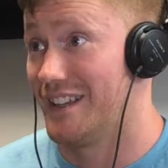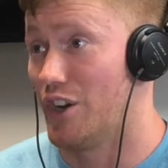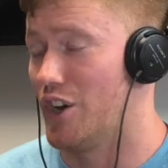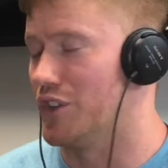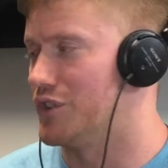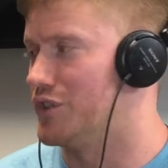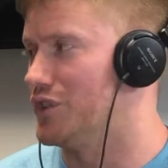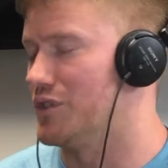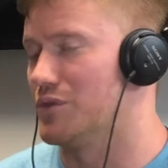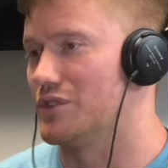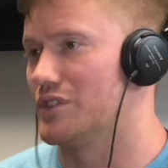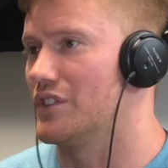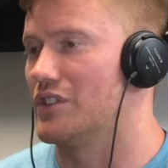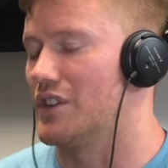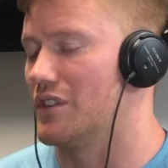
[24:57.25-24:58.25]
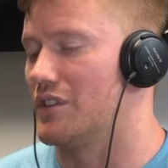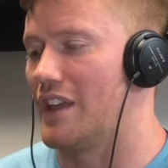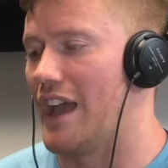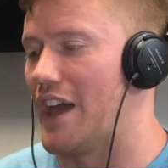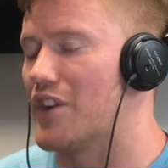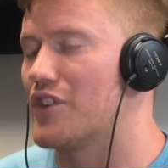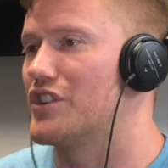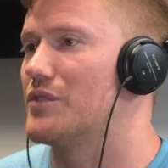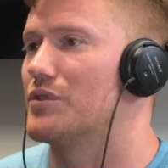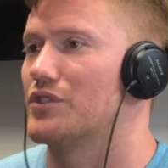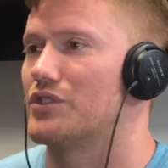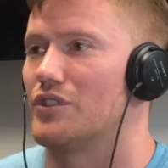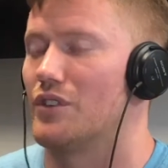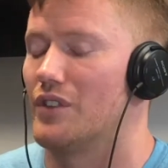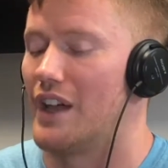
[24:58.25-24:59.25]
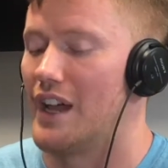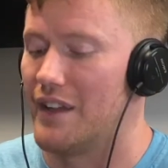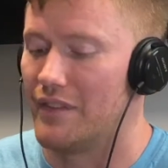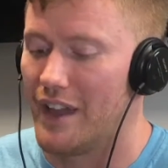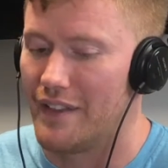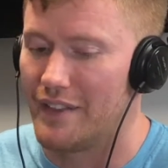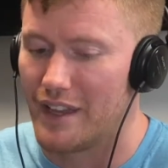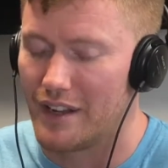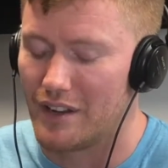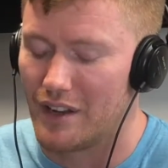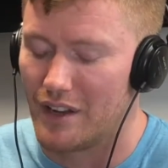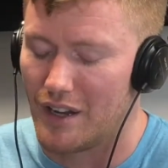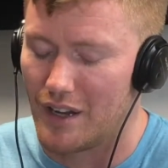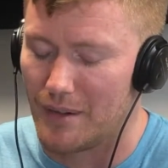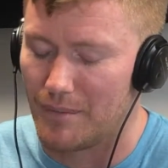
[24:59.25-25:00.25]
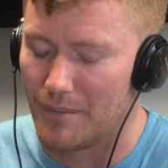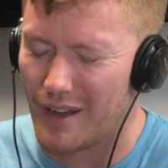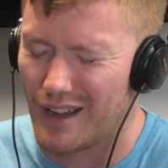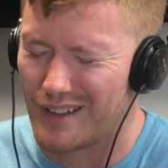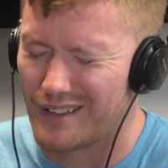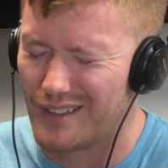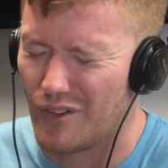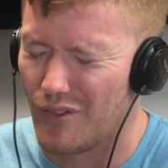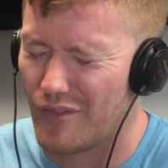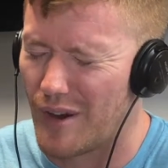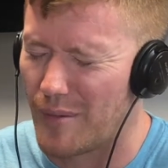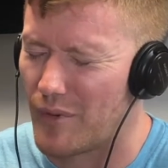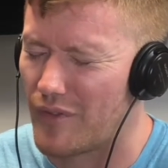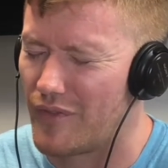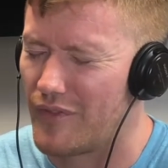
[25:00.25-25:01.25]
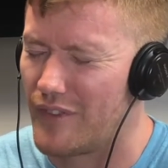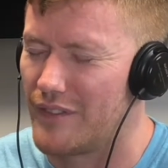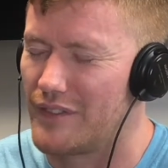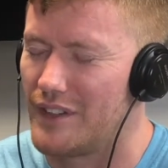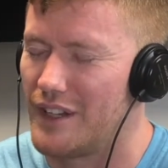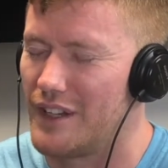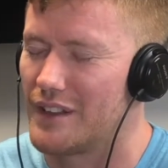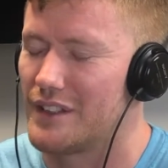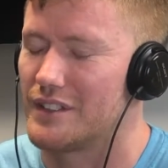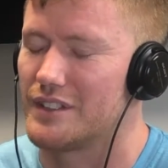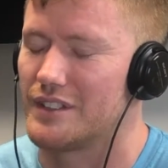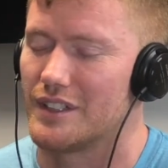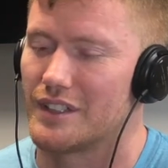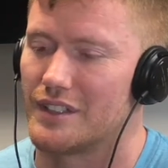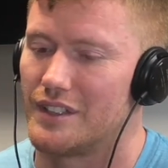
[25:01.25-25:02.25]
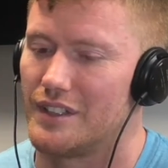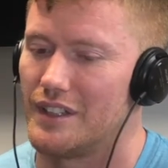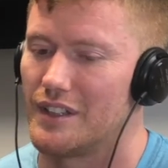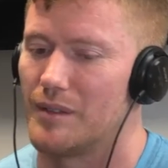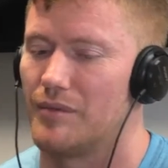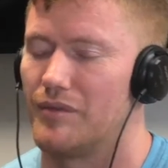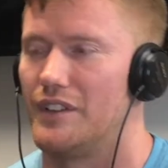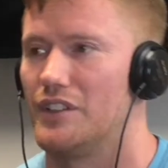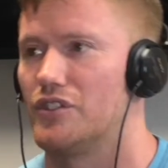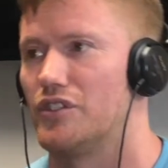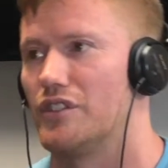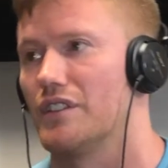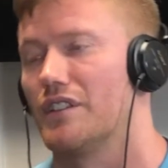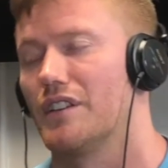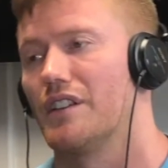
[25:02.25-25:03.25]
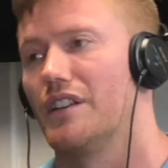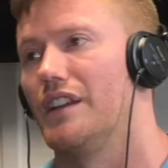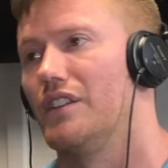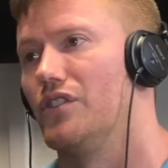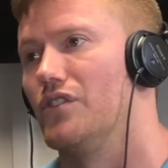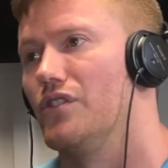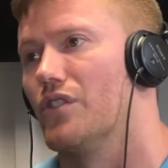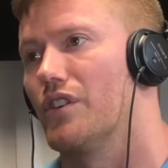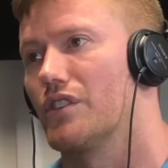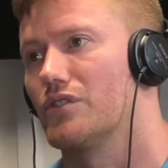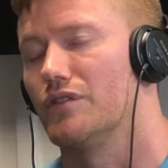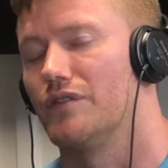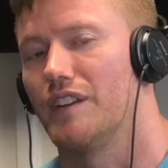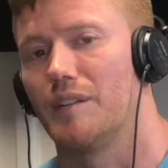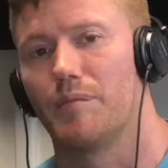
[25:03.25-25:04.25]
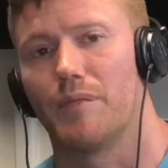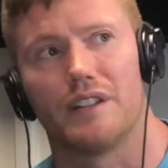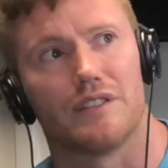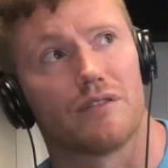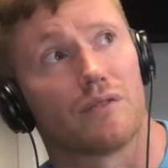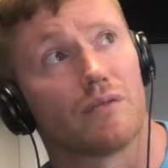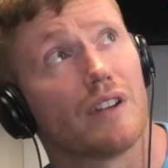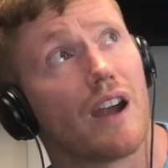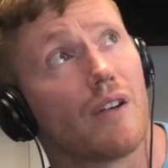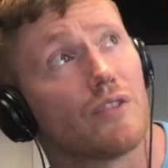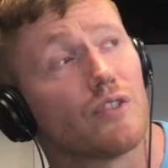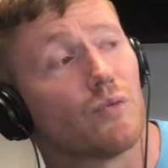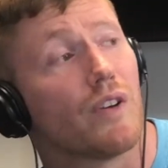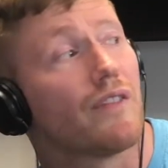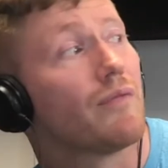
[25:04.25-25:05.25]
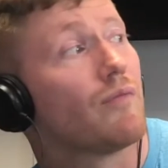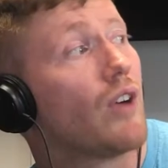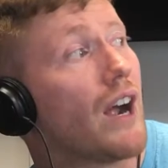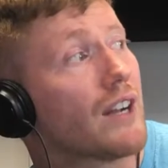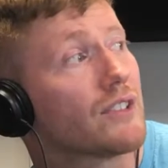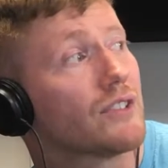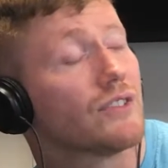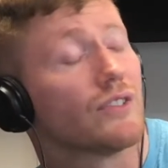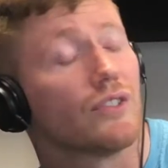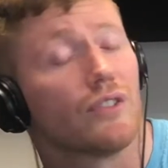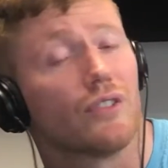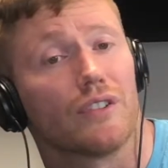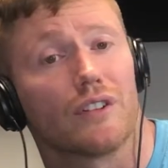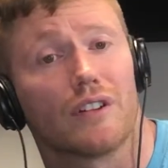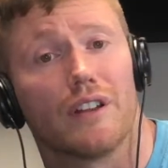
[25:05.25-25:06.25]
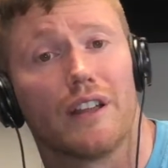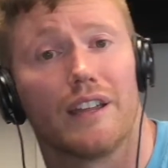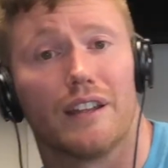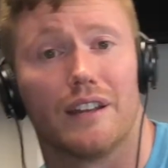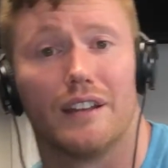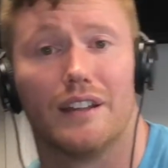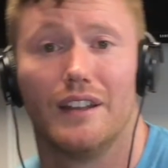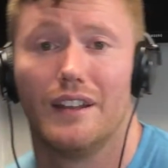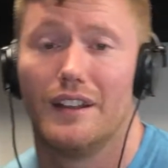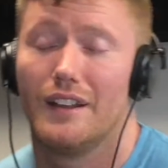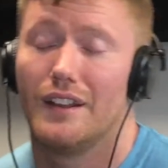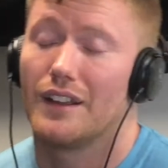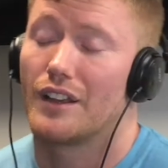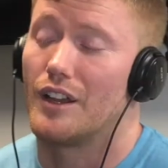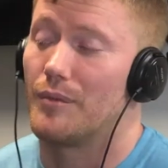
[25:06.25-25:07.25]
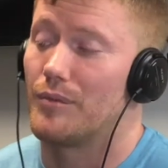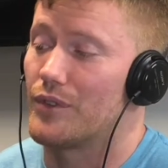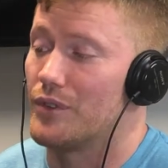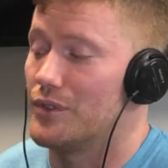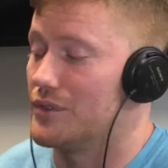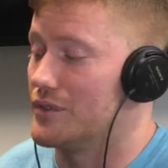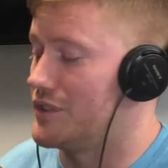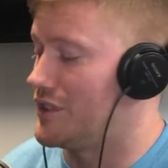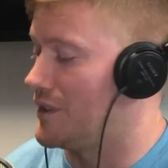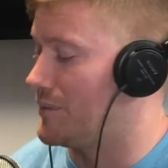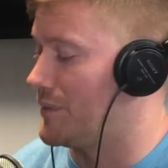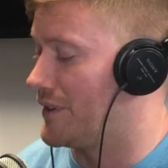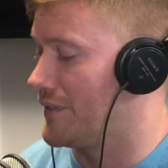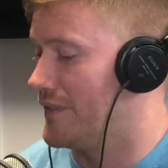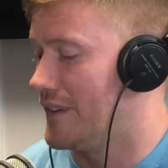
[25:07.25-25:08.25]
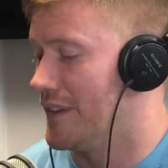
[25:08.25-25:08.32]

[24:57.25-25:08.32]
Oh, dude, the energy was so live. And then November 15th and 16th, I'm featuring in Clayton, New York. anybody's 3 hours away from Rochester or in Clayton, come through and see me.